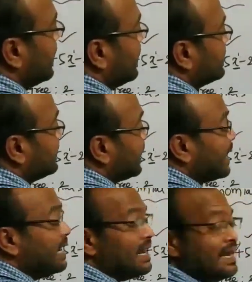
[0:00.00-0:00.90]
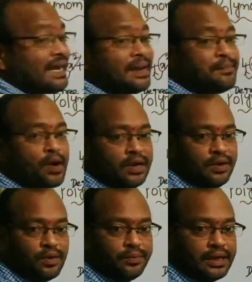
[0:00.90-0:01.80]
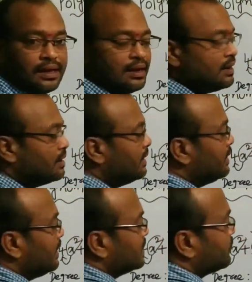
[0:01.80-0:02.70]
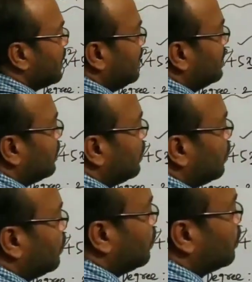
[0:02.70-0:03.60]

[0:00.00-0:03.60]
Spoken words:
second degree polynomial. Degree is what? 2.